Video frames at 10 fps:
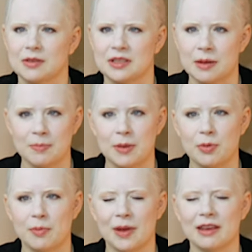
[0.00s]
Some
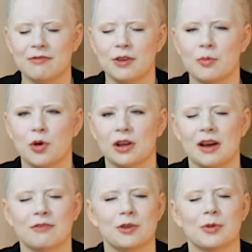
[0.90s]
people might feel more
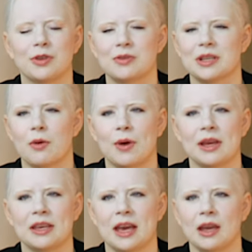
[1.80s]
comfortable using a
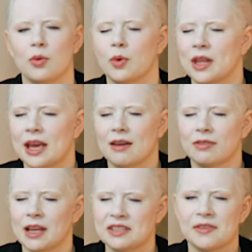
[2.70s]
white cane when they have
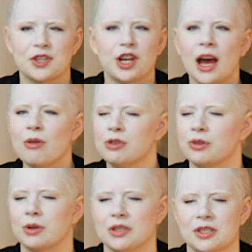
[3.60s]
less vision
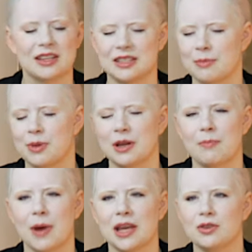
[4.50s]
outdoors. Somebody
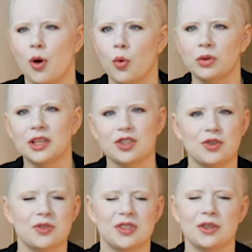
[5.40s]
might only
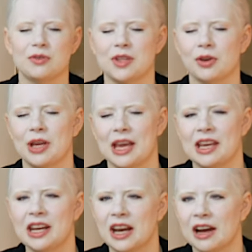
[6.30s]
choose to use their
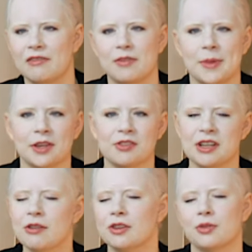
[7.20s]
cane in unfamiliar
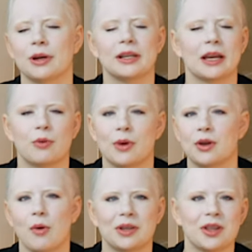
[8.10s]
territory, like when
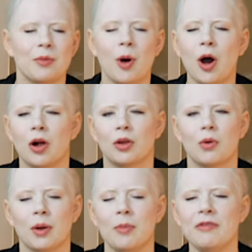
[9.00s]
going to the mall
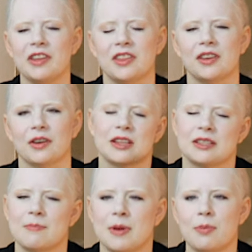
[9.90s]
or a movie theater.
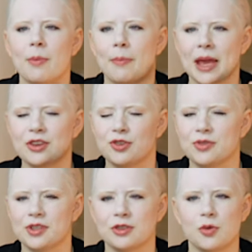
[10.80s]
Some people may
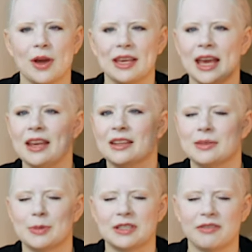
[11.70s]
choose to use a white cane in
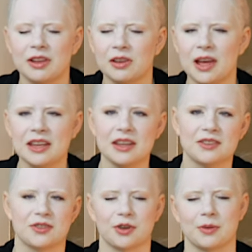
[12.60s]
specific lighting
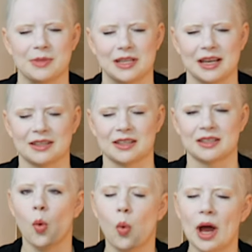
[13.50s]

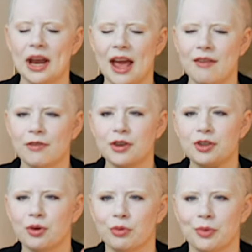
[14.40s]
circumstances. Whatever
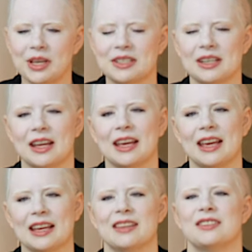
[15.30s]
your reasoning
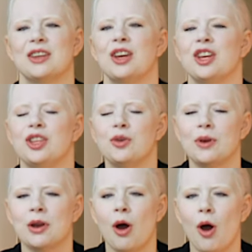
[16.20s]
is, you
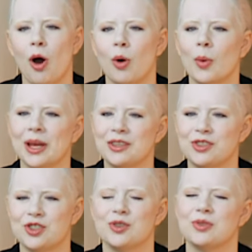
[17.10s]
can always
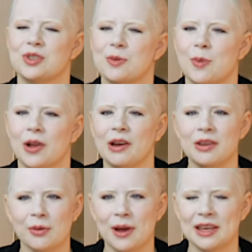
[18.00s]
choose to pull out
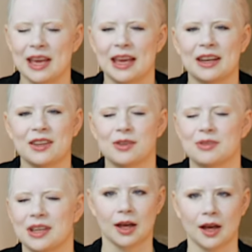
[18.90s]
your white cane and
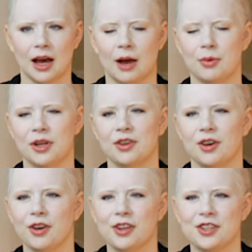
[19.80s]
use it. I would
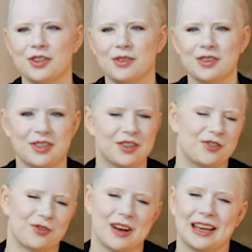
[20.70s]
encourage you to
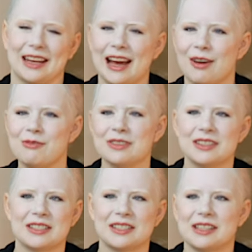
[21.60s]
try it out,
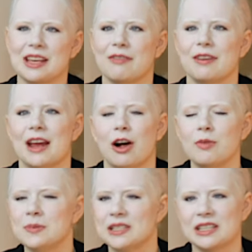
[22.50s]
see if it
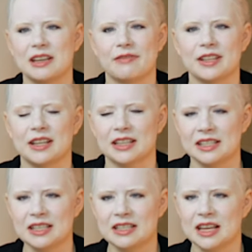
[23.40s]
helps, see if it
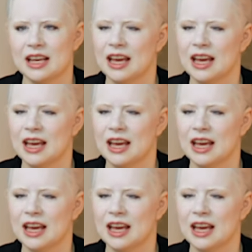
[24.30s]
doesn't.